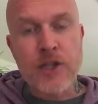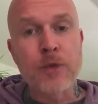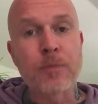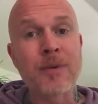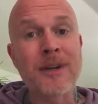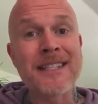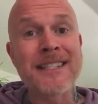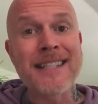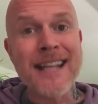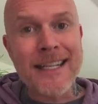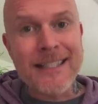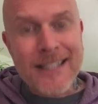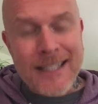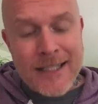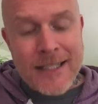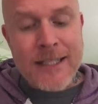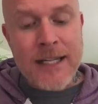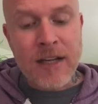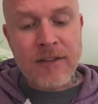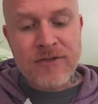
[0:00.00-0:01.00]
to present
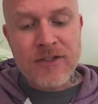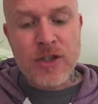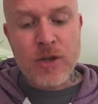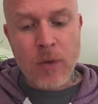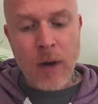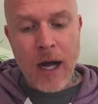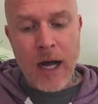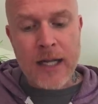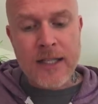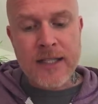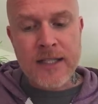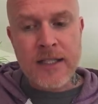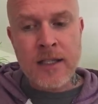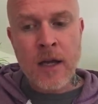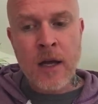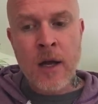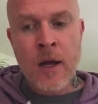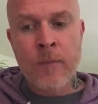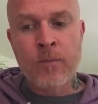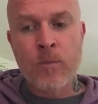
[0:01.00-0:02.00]
itself to us
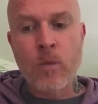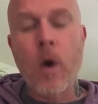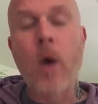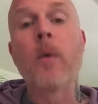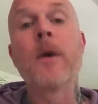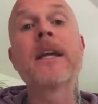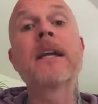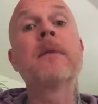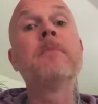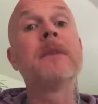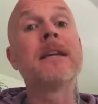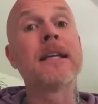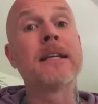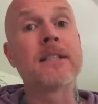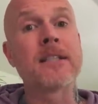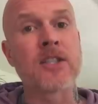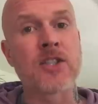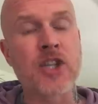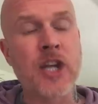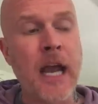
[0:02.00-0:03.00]
where we can begin
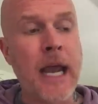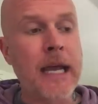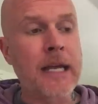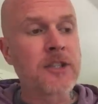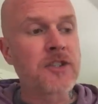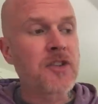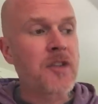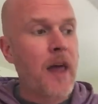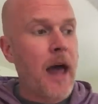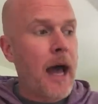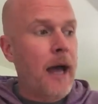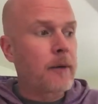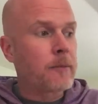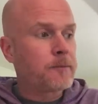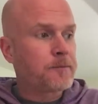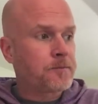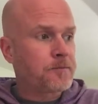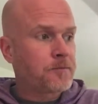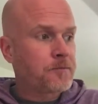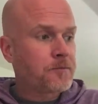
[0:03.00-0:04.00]
to change that.
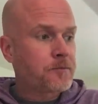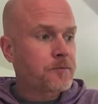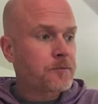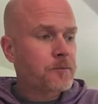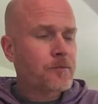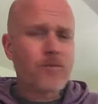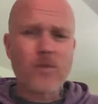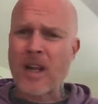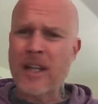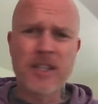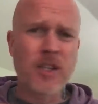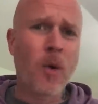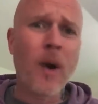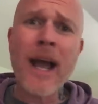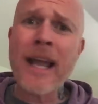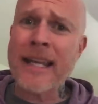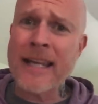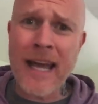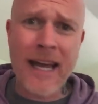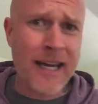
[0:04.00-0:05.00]
So
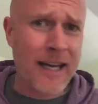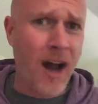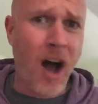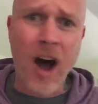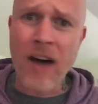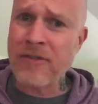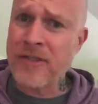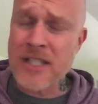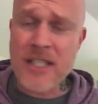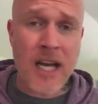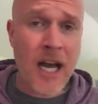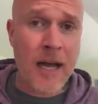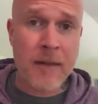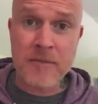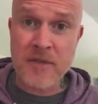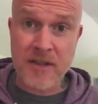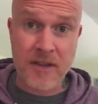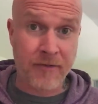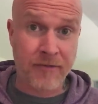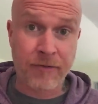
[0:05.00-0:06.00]
I get it.
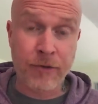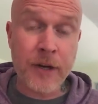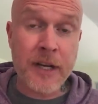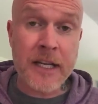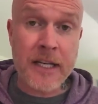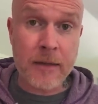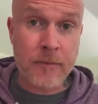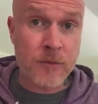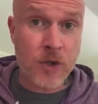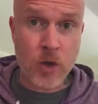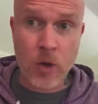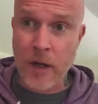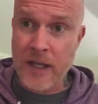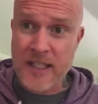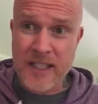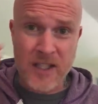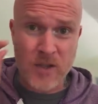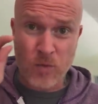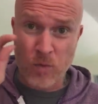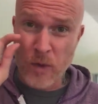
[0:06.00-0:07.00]
Oftentimes the freedom
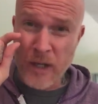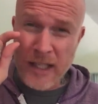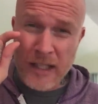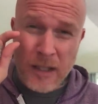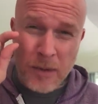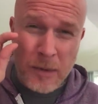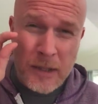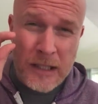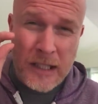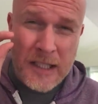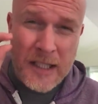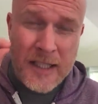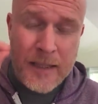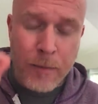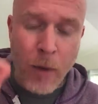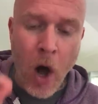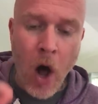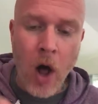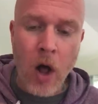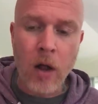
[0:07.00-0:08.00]
choice is really, really
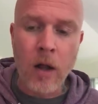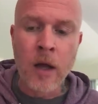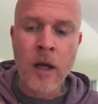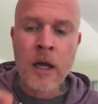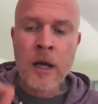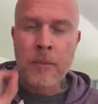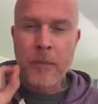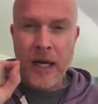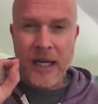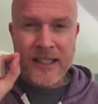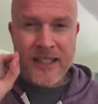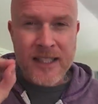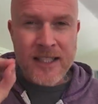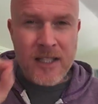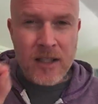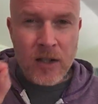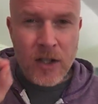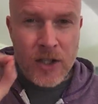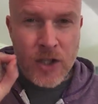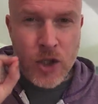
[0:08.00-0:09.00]
small, but it's
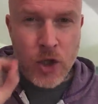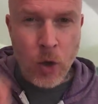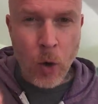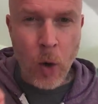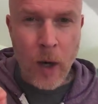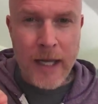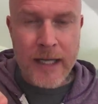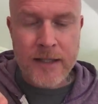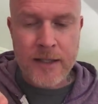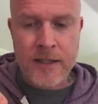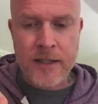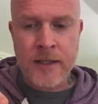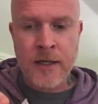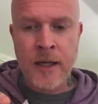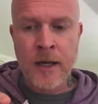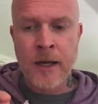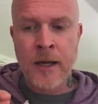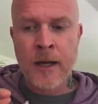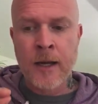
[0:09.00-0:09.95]
still a choice.